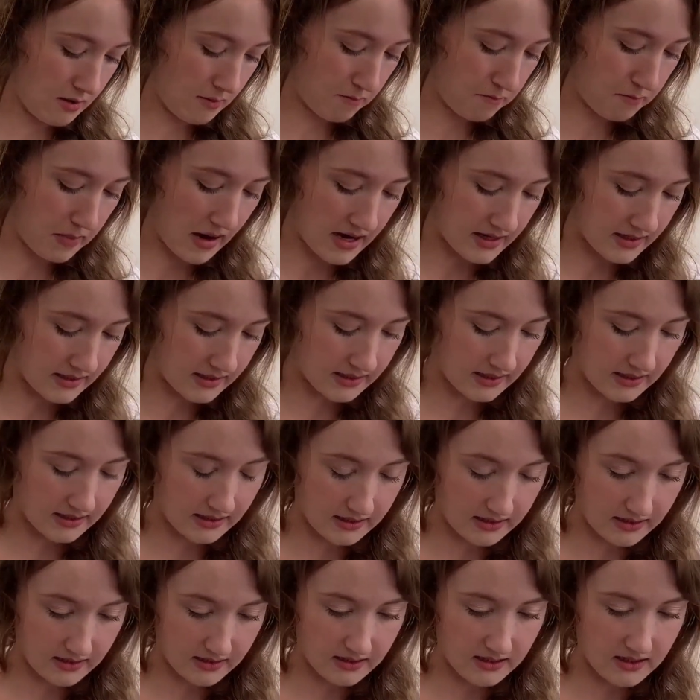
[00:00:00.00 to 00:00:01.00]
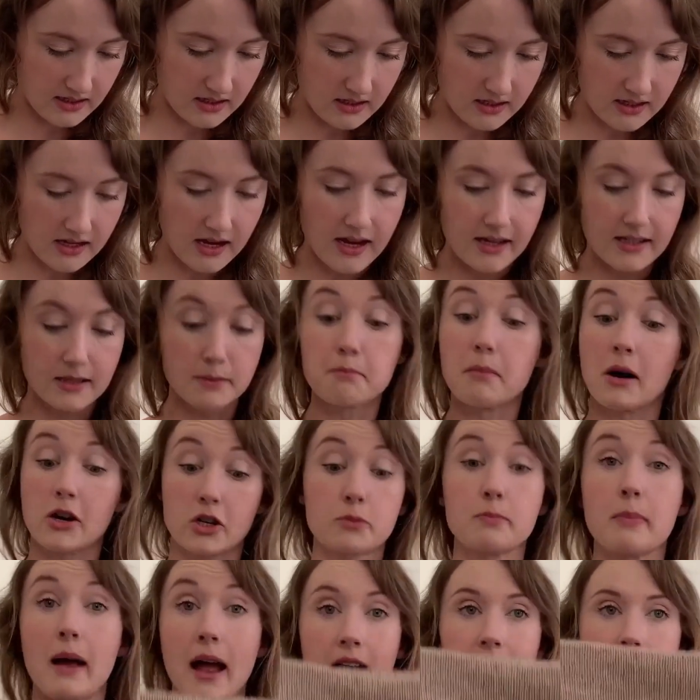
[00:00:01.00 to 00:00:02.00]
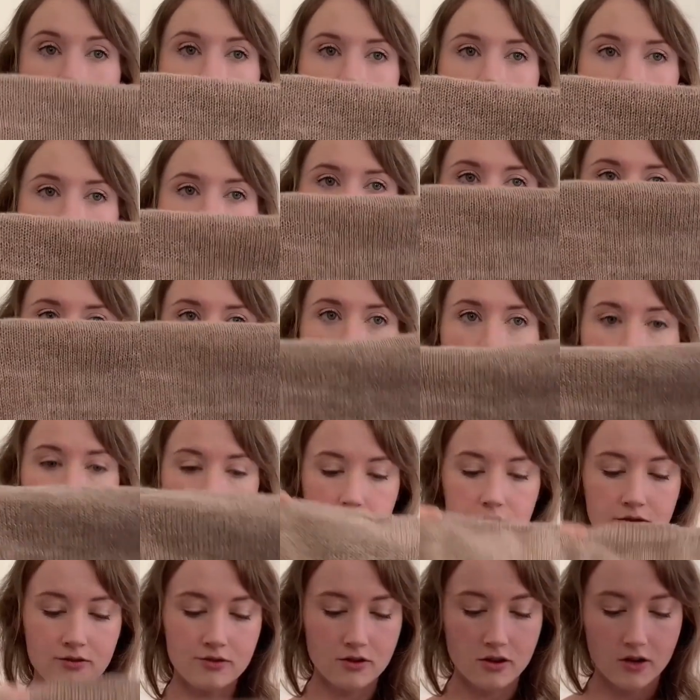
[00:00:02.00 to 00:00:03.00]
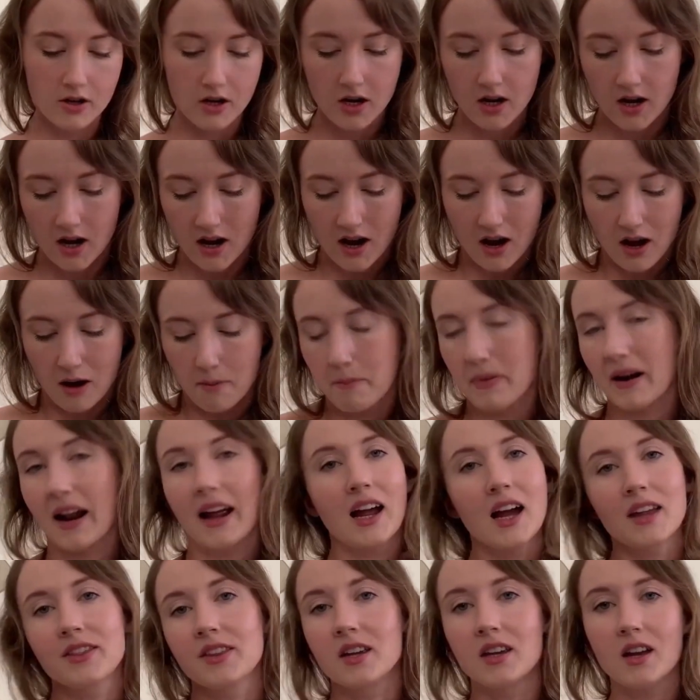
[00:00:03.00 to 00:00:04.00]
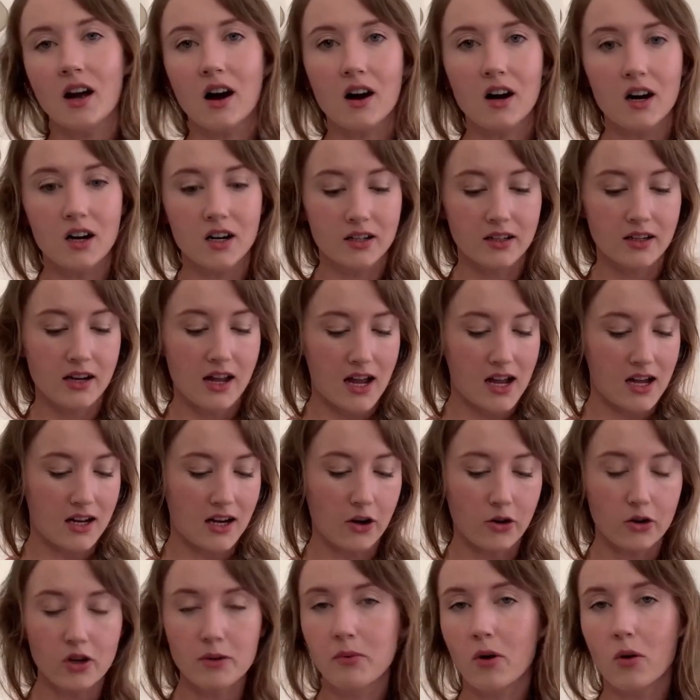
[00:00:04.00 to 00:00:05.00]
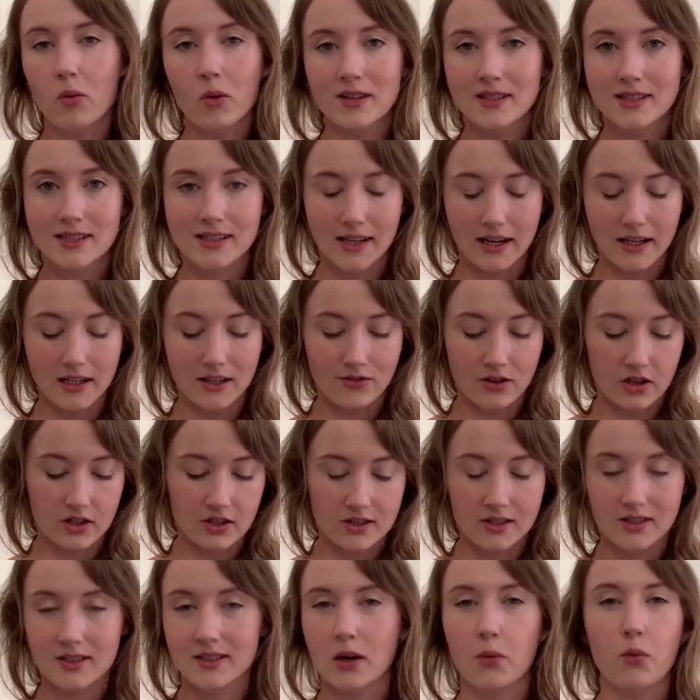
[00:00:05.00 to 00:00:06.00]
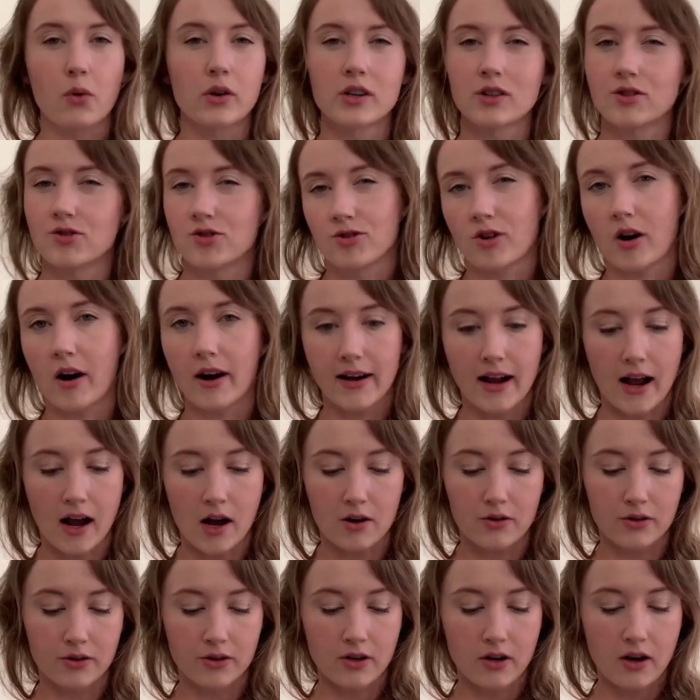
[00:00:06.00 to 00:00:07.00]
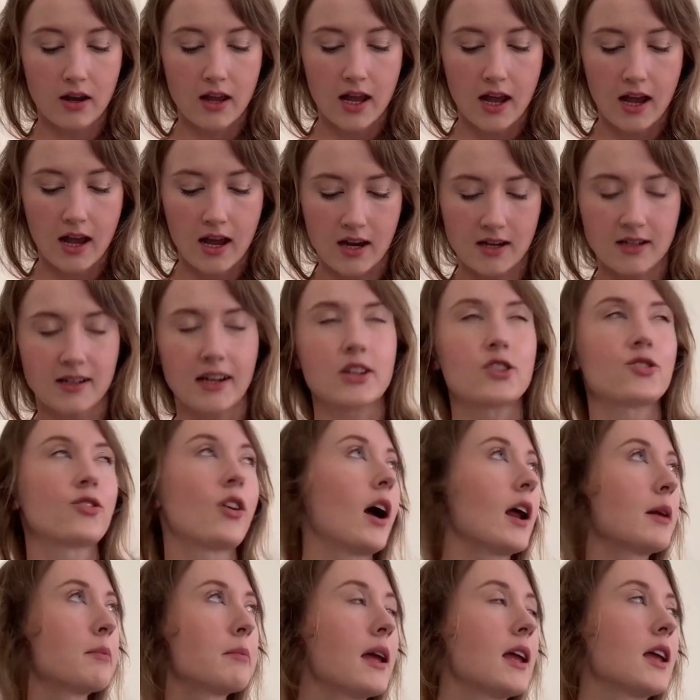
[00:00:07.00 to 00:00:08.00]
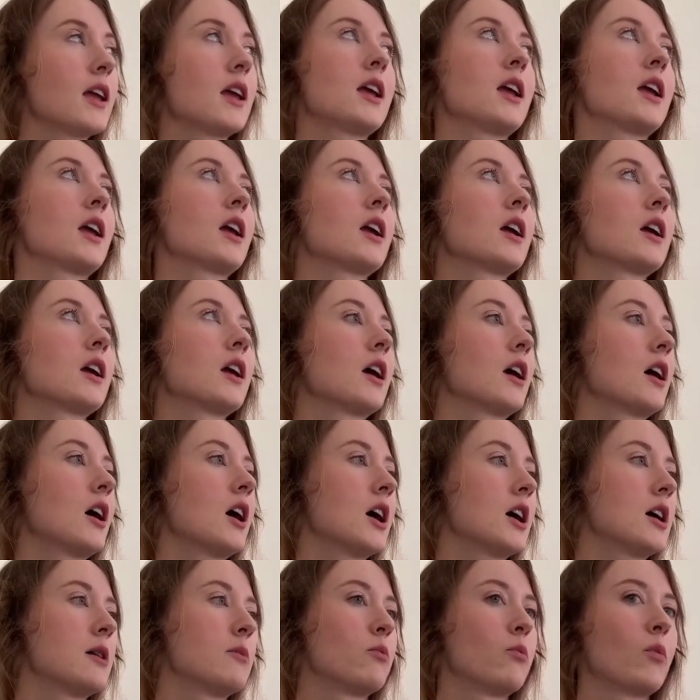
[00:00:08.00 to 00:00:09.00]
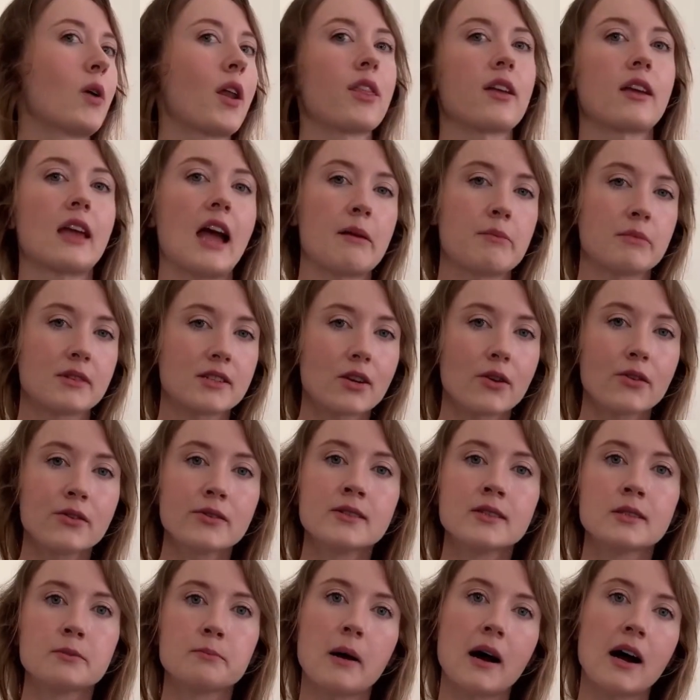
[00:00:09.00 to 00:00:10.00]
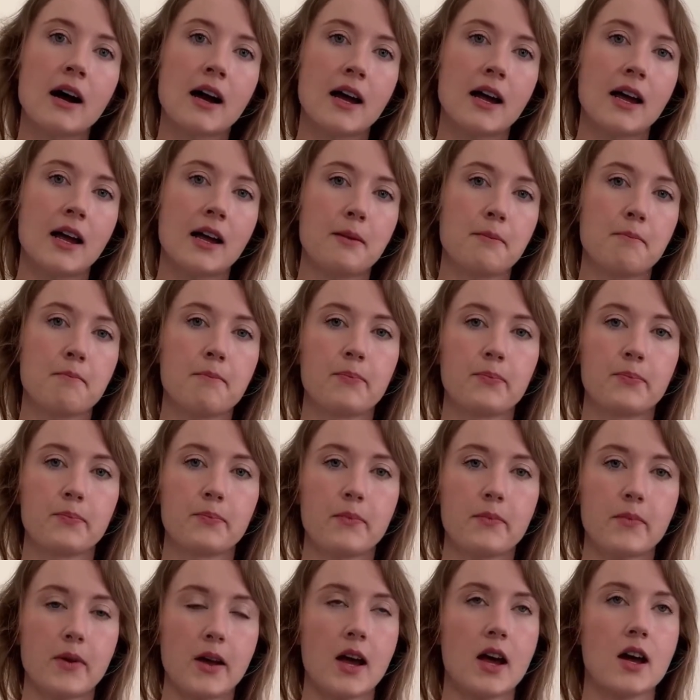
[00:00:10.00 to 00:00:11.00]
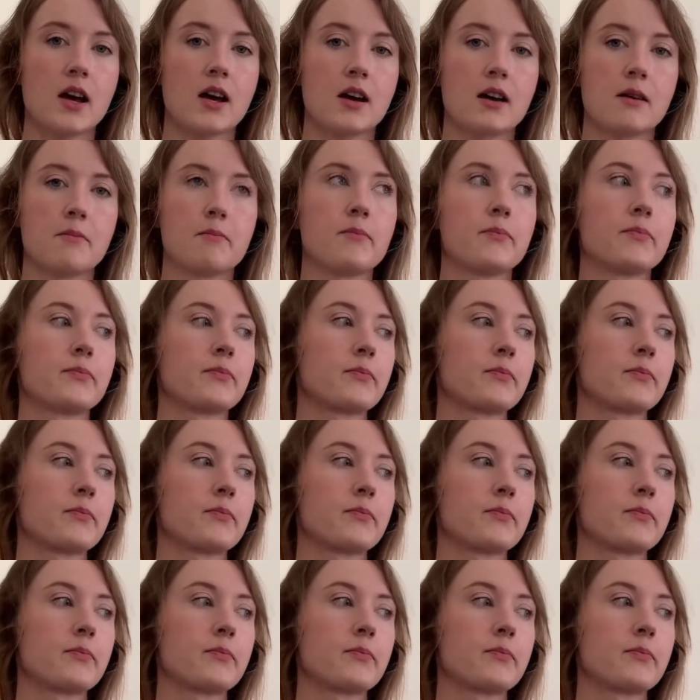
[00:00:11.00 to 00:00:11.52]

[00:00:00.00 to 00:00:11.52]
But yeah, it's much baggier on. But I had the yarn and I only bought one skein of it just because I wanted to try it out. And I tried making one of the camisoles by my